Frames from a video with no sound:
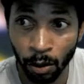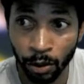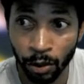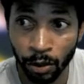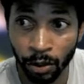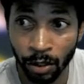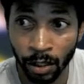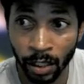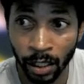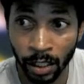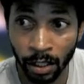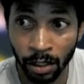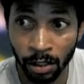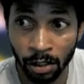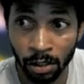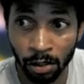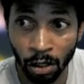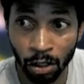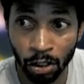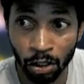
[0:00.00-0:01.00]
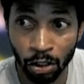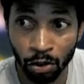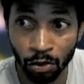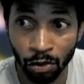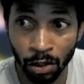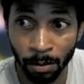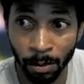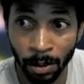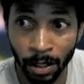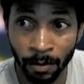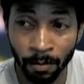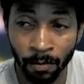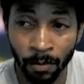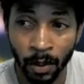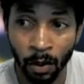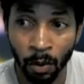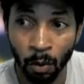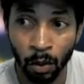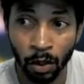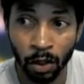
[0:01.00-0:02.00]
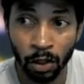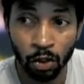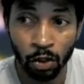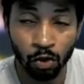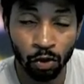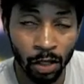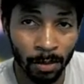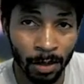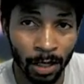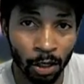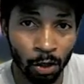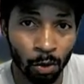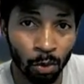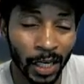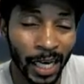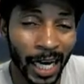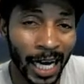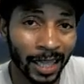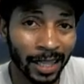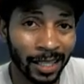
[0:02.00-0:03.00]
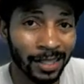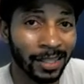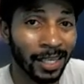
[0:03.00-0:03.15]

or you can click the start streaming. With the streaming, you would have to